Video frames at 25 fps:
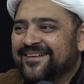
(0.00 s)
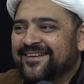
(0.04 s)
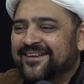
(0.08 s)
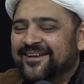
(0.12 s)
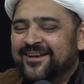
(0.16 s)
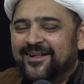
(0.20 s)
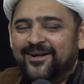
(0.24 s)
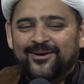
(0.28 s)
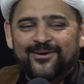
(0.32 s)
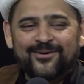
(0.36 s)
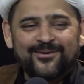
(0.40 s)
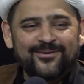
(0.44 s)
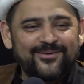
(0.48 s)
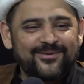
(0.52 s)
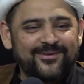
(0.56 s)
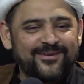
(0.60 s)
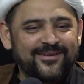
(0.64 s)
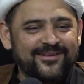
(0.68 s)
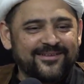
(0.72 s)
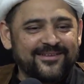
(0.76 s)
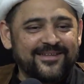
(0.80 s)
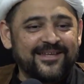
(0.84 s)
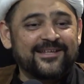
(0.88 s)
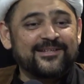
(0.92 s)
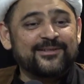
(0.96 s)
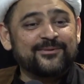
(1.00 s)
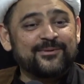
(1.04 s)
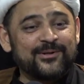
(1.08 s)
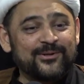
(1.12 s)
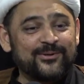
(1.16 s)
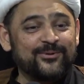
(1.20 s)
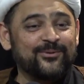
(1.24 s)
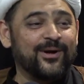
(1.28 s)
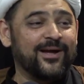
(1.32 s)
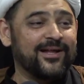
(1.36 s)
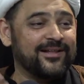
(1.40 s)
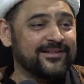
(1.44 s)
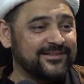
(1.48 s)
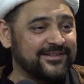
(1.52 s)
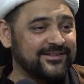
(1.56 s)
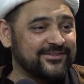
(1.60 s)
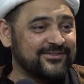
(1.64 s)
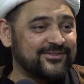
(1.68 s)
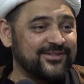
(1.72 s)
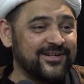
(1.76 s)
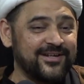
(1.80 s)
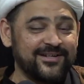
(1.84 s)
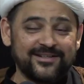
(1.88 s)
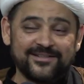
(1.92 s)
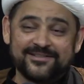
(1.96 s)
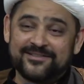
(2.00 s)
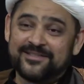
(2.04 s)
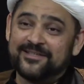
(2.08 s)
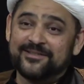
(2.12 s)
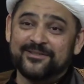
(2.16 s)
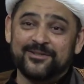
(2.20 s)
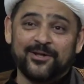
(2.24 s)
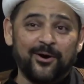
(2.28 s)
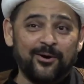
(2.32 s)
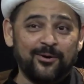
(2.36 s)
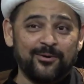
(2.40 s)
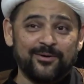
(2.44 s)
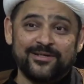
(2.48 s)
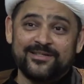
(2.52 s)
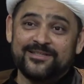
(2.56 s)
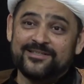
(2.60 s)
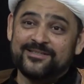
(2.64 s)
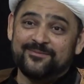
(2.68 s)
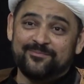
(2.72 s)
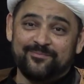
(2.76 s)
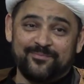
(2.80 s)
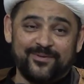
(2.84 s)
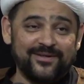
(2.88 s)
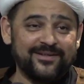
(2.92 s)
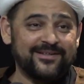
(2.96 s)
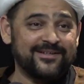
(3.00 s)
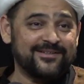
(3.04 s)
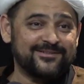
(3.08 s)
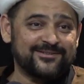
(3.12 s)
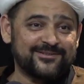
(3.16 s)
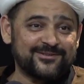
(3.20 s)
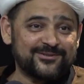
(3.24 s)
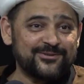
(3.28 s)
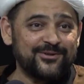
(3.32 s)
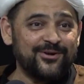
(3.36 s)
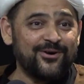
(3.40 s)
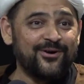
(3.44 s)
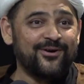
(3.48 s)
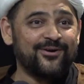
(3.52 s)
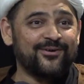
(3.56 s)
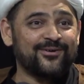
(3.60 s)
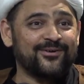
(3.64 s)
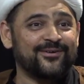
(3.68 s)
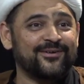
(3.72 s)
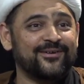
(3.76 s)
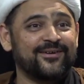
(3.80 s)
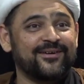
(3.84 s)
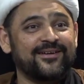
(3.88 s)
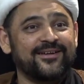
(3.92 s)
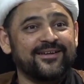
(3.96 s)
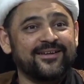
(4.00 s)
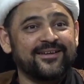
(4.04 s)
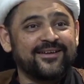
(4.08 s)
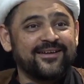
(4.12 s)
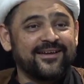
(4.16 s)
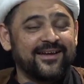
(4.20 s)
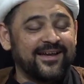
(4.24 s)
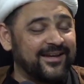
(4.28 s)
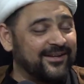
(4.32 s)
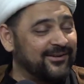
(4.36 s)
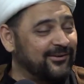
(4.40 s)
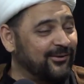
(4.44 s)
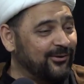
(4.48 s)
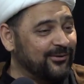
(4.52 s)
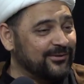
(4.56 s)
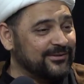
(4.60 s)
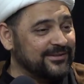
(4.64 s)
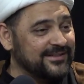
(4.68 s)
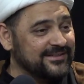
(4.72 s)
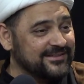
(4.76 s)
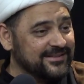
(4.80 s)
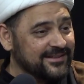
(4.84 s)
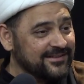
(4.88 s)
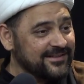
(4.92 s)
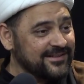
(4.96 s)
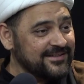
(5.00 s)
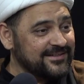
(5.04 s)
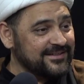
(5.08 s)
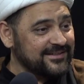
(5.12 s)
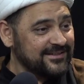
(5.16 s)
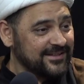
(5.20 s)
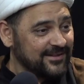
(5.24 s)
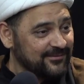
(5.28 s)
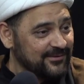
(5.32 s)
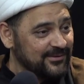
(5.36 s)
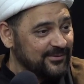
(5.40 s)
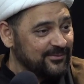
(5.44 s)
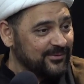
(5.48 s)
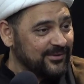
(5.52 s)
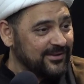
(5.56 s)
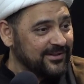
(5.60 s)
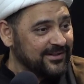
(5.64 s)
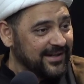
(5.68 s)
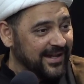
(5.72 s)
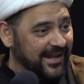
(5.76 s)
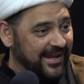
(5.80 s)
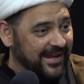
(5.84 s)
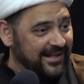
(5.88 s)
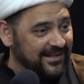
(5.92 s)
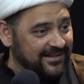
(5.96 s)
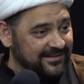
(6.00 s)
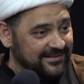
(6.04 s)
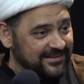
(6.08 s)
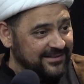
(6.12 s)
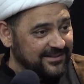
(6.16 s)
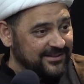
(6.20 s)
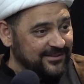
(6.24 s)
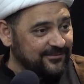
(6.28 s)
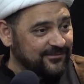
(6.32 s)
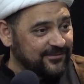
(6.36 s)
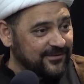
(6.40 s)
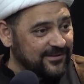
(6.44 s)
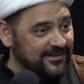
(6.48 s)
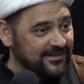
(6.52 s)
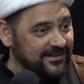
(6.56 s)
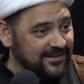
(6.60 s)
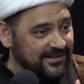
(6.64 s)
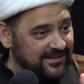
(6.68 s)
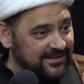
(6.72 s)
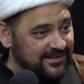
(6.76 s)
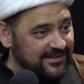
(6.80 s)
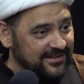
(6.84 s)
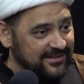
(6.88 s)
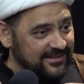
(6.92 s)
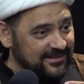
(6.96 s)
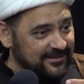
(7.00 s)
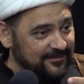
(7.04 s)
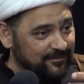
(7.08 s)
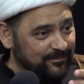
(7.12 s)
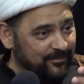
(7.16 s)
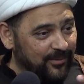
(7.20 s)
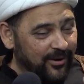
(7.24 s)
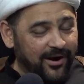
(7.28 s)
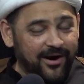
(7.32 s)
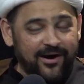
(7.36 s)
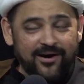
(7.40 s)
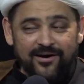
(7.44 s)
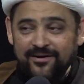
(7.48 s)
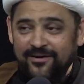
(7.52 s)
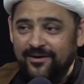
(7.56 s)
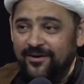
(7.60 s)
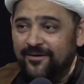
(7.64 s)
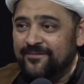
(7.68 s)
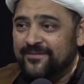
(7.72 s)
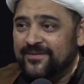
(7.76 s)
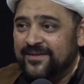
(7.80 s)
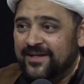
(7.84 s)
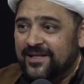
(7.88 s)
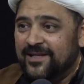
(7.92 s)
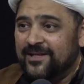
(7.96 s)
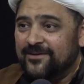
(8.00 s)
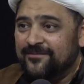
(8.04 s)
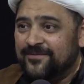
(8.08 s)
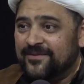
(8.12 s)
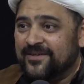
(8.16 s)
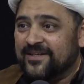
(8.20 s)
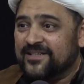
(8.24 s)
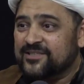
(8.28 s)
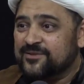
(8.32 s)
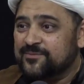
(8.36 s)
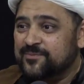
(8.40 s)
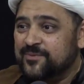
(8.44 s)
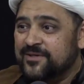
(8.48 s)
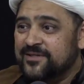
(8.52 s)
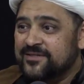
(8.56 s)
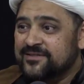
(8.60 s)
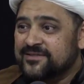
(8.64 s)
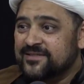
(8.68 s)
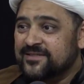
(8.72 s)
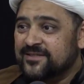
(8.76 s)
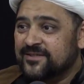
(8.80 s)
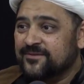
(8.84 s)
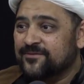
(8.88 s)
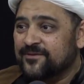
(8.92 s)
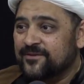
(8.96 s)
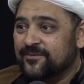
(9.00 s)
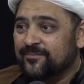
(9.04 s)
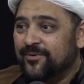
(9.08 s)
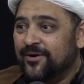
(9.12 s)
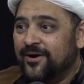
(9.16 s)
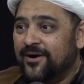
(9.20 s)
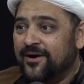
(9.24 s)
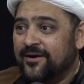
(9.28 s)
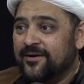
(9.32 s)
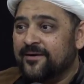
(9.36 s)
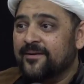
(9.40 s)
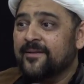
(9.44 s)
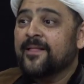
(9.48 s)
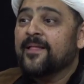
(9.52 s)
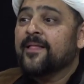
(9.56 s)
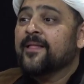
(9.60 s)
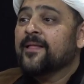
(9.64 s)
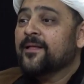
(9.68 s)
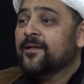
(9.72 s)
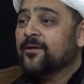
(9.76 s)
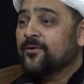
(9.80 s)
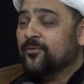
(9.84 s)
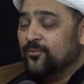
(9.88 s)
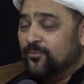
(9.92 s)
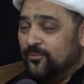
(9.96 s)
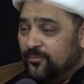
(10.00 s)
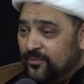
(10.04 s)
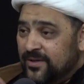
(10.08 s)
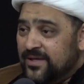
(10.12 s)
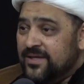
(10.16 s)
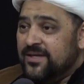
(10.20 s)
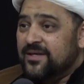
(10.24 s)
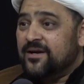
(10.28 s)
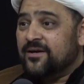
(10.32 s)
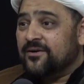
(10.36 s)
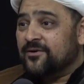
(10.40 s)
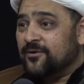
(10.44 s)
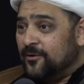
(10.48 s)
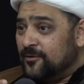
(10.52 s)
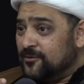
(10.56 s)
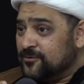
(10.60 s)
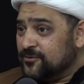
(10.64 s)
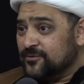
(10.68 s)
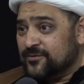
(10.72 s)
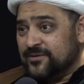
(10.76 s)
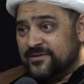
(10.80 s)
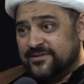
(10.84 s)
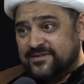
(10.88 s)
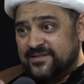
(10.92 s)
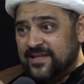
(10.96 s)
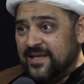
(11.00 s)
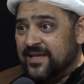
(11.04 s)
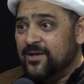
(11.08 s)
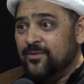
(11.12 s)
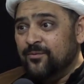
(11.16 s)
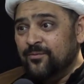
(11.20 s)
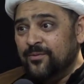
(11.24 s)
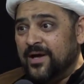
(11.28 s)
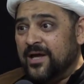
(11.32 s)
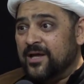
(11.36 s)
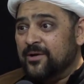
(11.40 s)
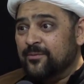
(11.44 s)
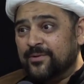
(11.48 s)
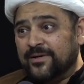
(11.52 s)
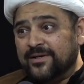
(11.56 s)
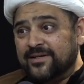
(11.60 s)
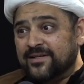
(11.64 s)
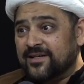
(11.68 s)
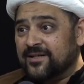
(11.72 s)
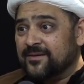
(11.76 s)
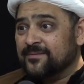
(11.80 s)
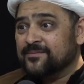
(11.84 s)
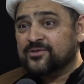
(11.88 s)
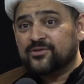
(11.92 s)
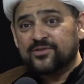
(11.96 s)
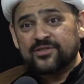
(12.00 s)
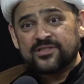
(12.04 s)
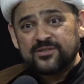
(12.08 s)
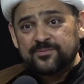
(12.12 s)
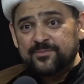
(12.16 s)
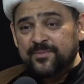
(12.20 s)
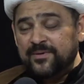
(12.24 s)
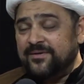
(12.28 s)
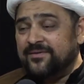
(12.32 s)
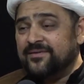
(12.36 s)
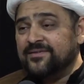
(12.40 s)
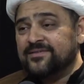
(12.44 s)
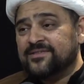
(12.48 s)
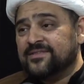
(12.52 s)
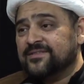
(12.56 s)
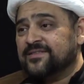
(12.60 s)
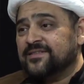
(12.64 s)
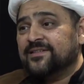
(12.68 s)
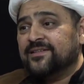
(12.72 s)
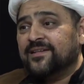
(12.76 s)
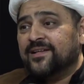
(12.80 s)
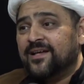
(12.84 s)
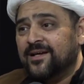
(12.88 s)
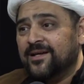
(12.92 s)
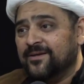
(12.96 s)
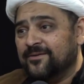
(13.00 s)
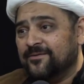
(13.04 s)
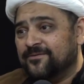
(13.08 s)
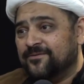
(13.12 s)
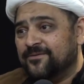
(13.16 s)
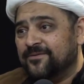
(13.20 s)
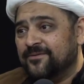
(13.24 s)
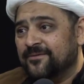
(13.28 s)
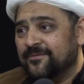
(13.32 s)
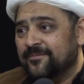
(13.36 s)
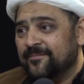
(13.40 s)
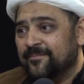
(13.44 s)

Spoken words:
The other one who held the trunk, he said, no, he's big and strong. And all these other things. Everyone held a different part of the elephant, experienced a different part. We are also the same way when it comes to experiences in life.